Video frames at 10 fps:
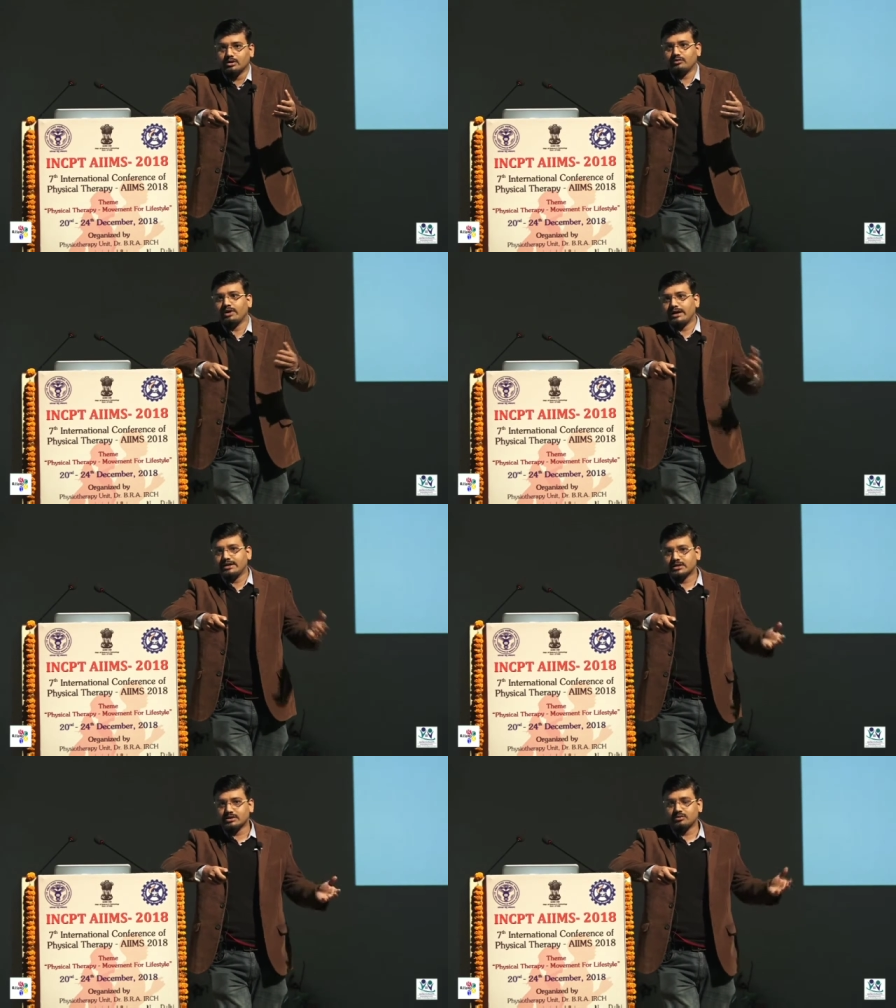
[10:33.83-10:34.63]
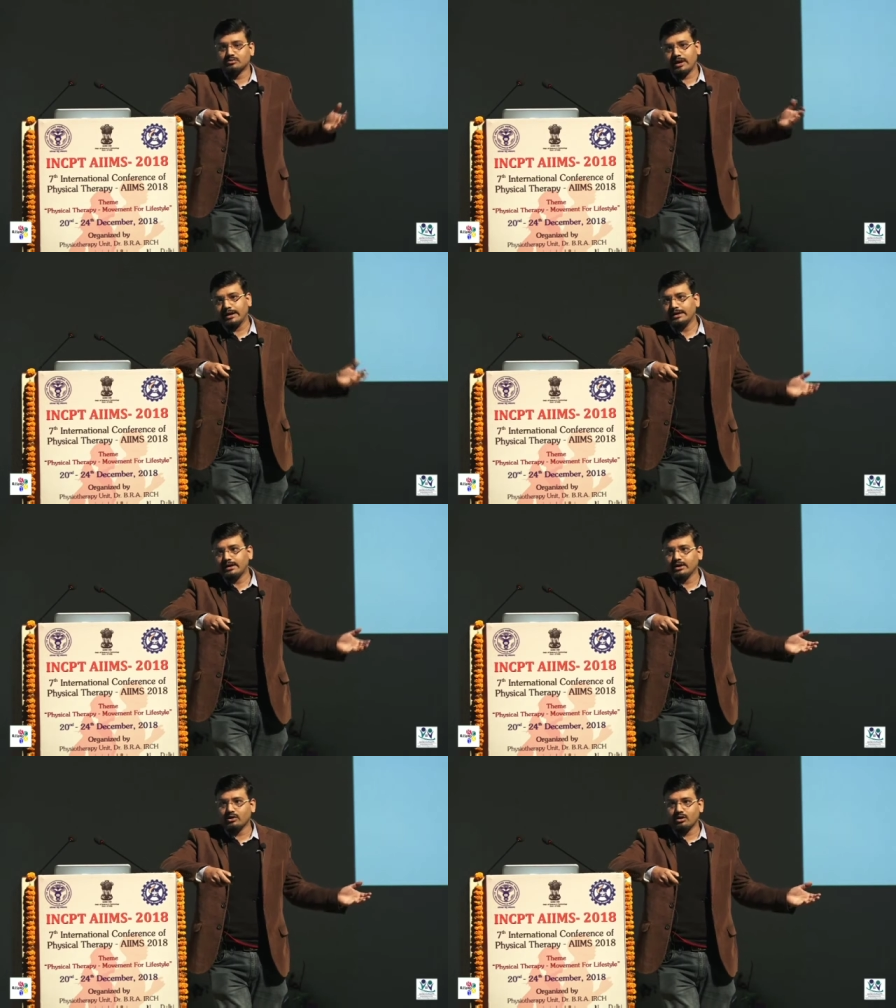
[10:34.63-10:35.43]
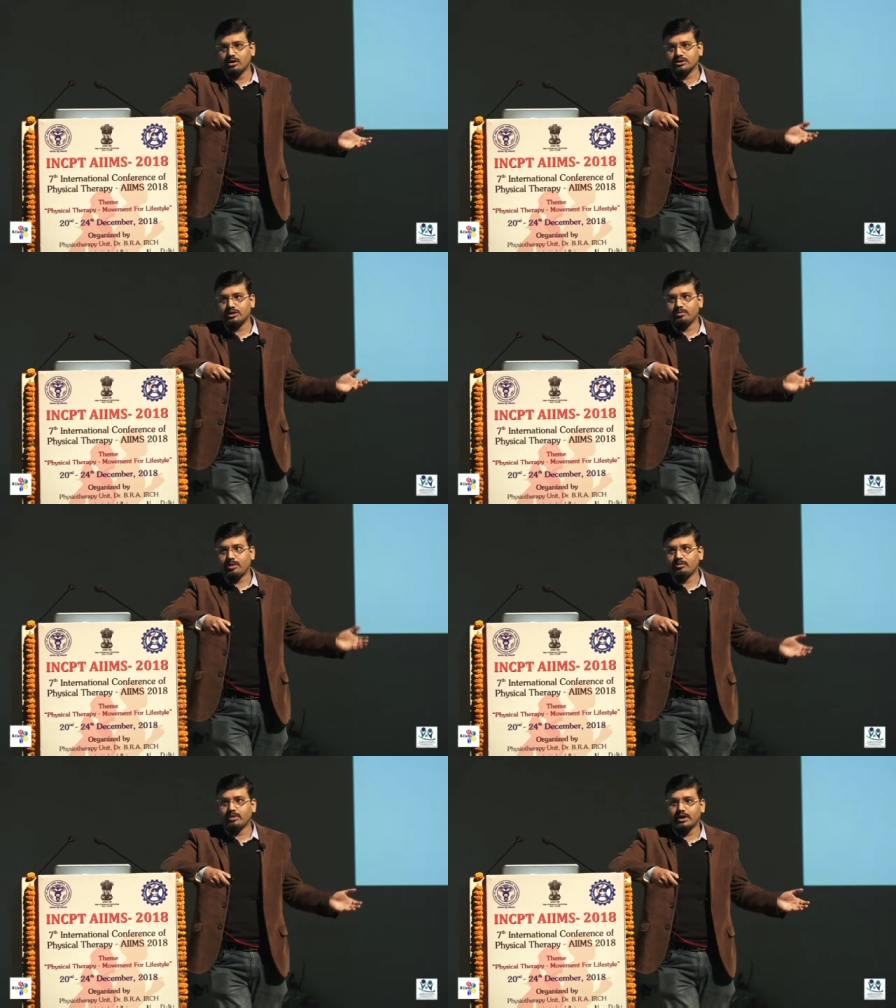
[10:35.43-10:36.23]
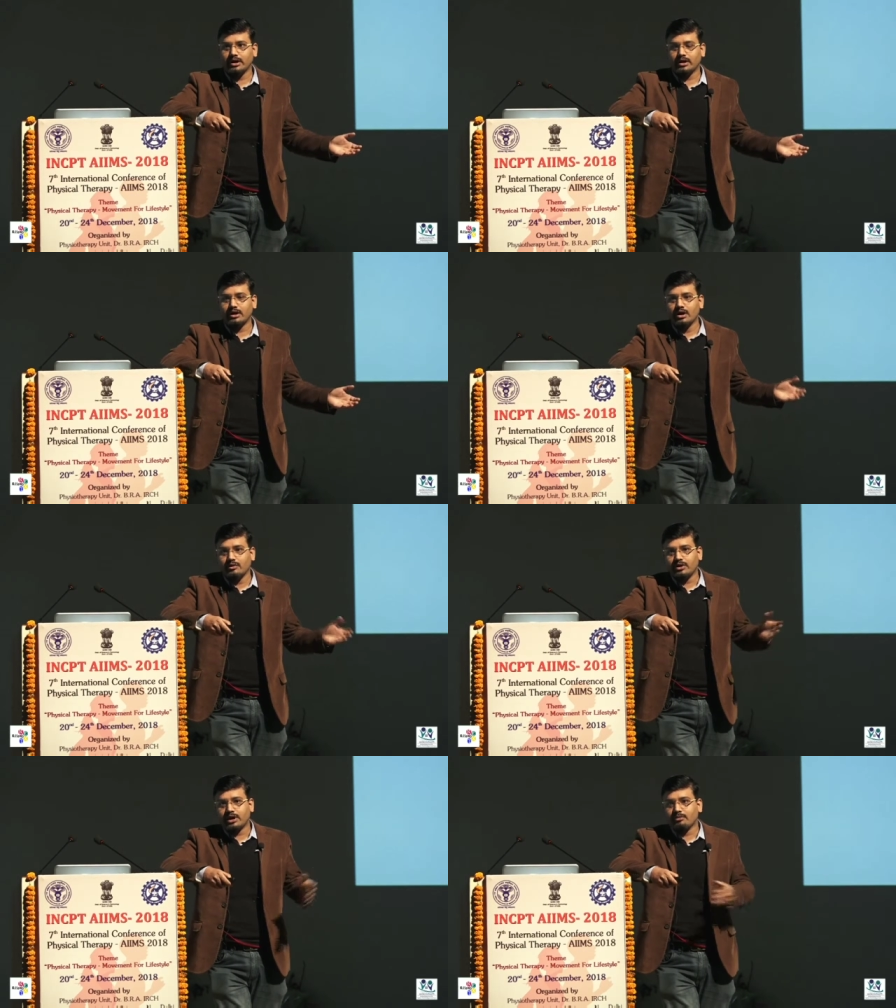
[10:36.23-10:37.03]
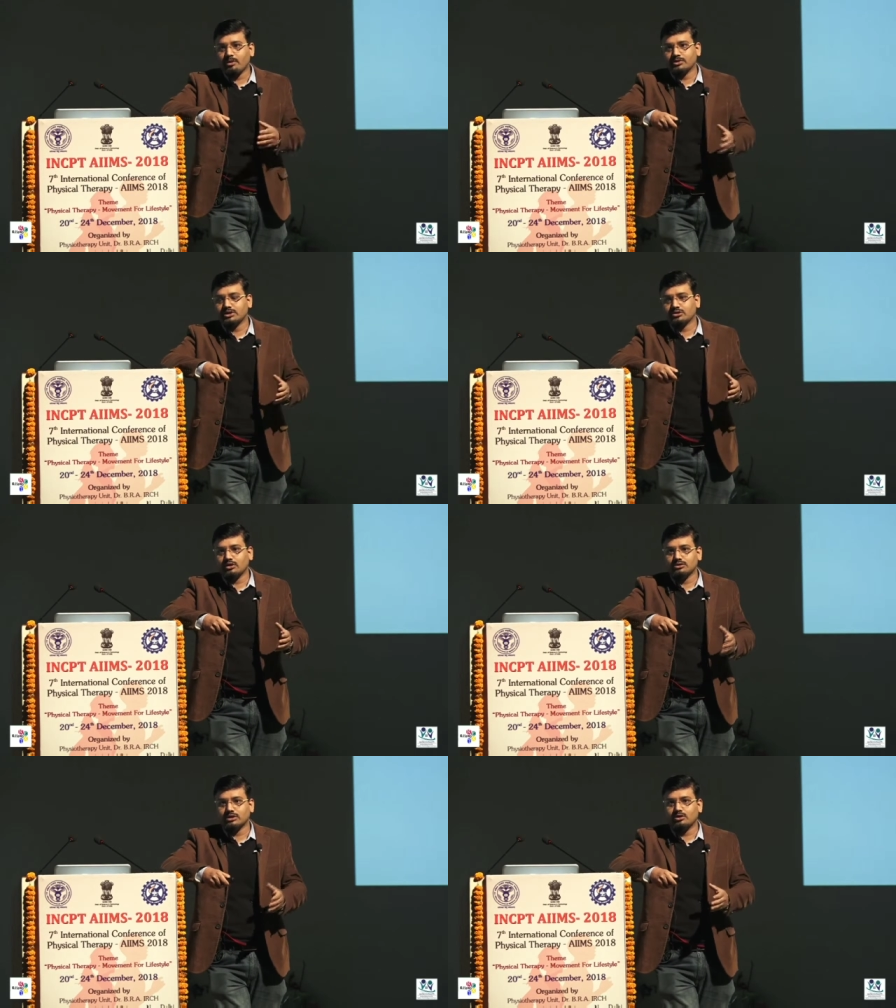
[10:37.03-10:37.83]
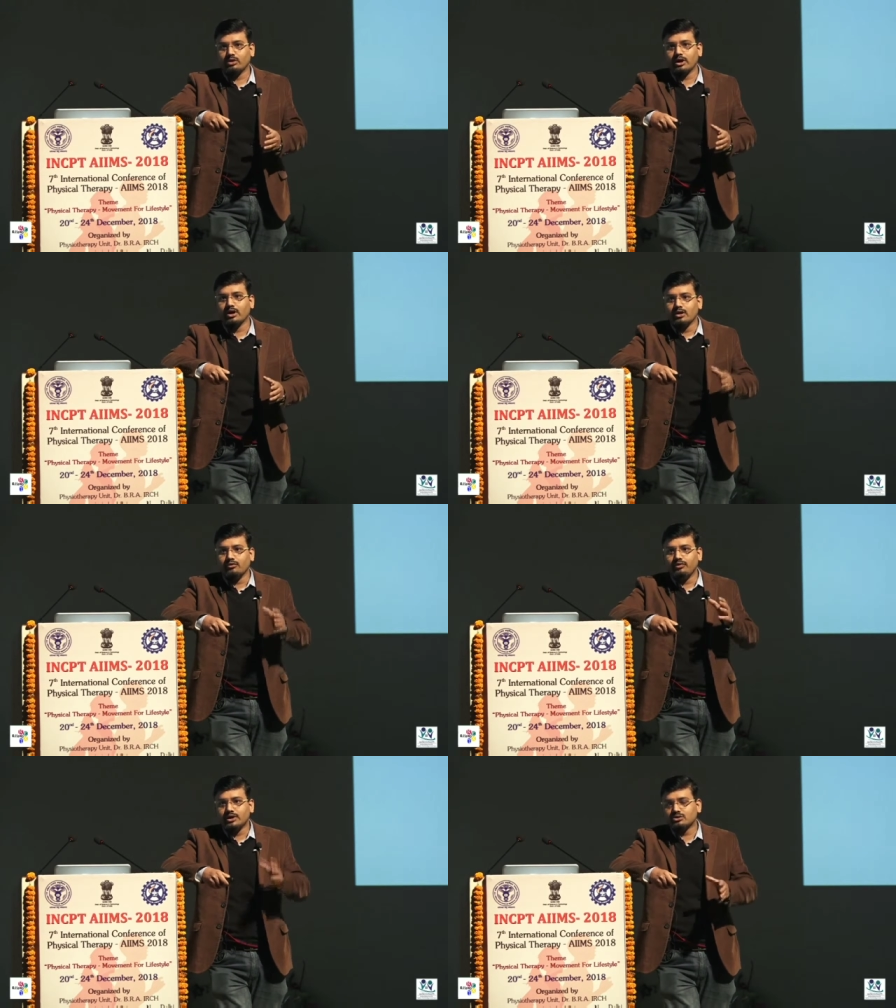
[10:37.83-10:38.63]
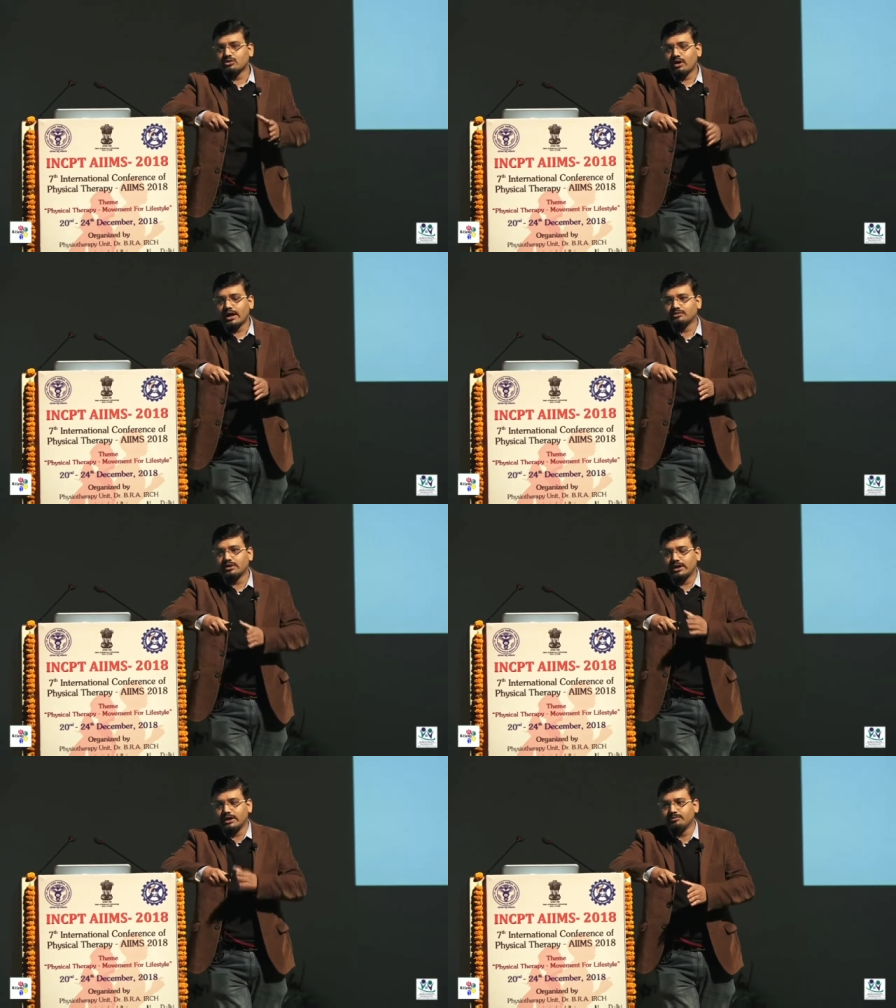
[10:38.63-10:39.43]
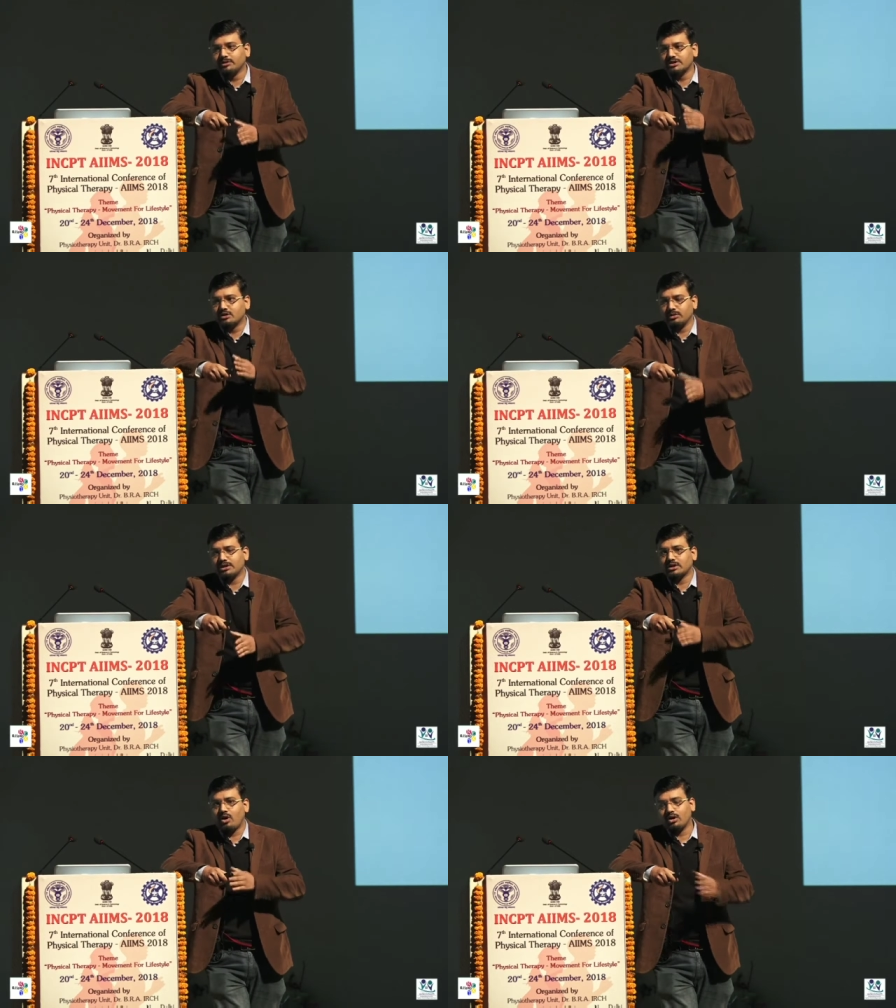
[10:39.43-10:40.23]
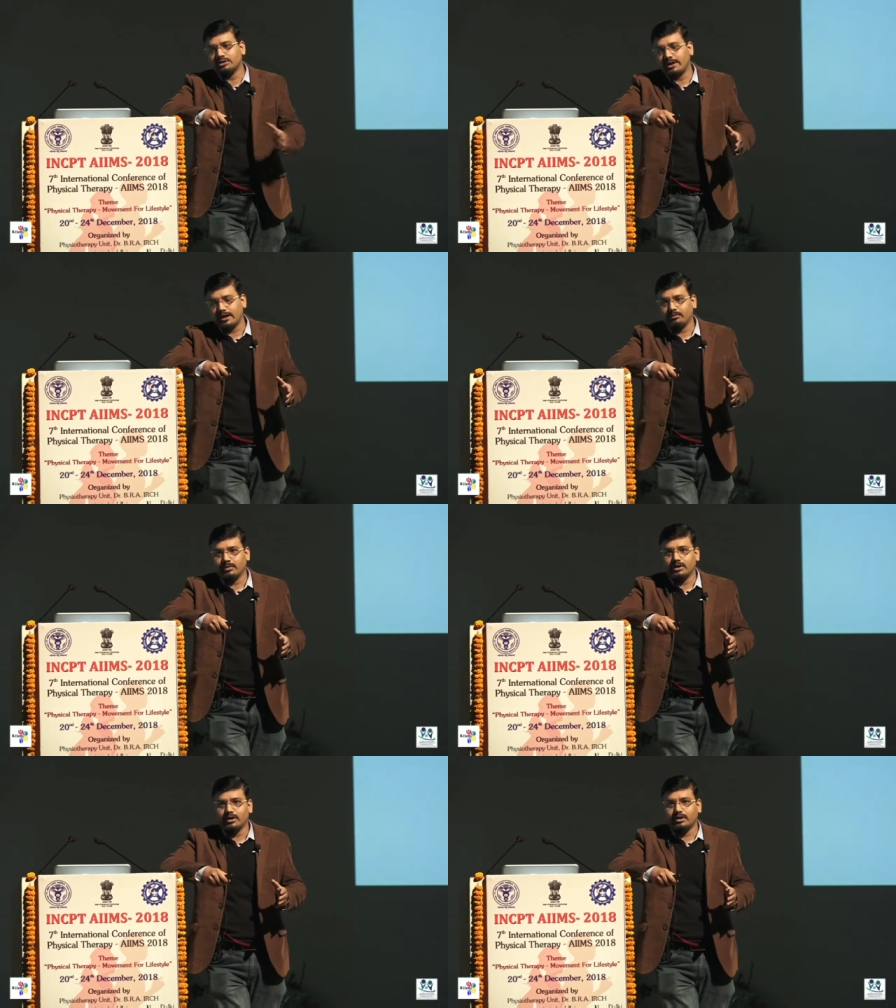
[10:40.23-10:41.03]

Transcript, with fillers: So when I discussed with my colleague in neurology department here, we came up with a solution, okay, we should not actually give the stimulation all the time,